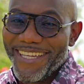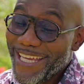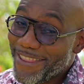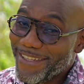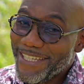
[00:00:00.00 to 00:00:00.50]

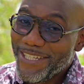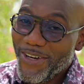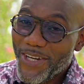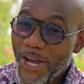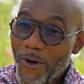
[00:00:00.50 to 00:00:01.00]
Kathaleen,
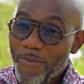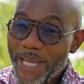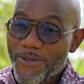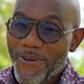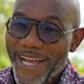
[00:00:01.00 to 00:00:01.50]
on how
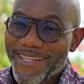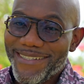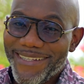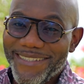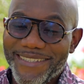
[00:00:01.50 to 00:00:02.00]
being
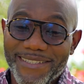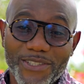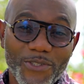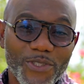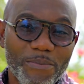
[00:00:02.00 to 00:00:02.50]
recognized in
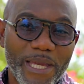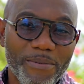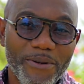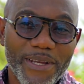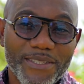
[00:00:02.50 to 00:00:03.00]
the
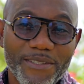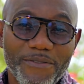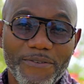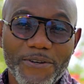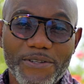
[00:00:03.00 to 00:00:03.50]
newspaper as the
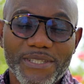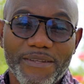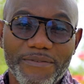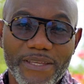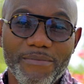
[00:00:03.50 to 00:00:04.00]

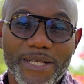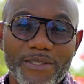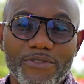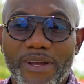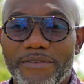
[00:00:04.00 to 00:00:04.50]
first
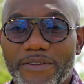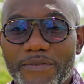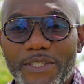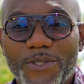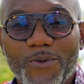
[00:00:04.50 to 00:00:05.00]
female driver
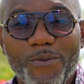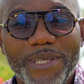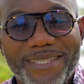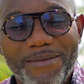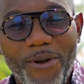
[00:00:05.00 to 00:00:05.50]
of the school
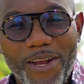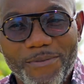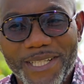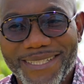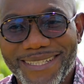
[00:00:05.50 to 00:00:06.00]
meals
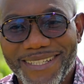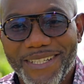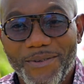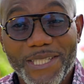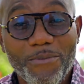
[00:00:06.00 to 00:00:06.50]
department
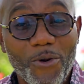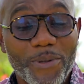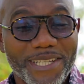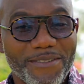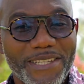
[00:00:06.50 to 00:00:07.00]
was a
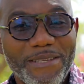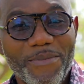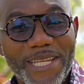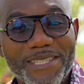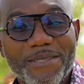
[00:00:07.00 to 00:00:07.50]
moment of
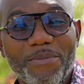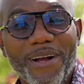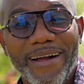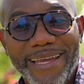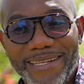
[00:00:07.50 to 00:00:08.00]
immense
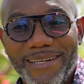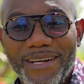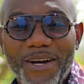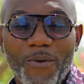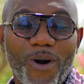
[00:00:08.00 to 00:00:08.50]
pride,
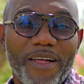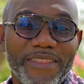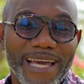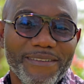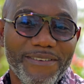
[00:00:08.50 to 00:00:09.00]

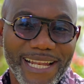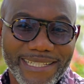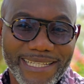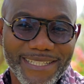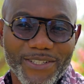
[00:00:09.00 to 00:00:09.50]
one that
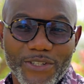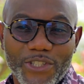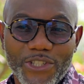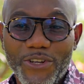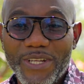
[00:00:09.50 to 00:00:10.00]
validated her
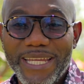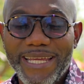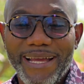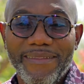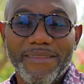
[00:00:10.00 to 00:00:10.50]

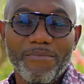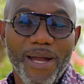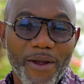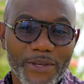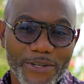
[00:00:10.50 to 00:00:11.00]
journey and the
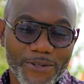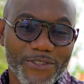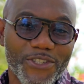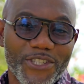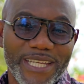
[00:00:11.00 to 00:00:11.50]

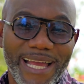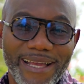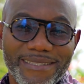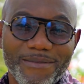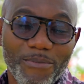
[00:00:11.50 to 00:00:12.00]
barriers she
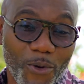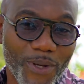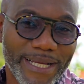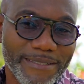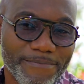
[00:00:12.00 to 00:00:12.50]
has
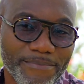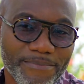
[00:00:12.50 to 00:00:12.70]
broken.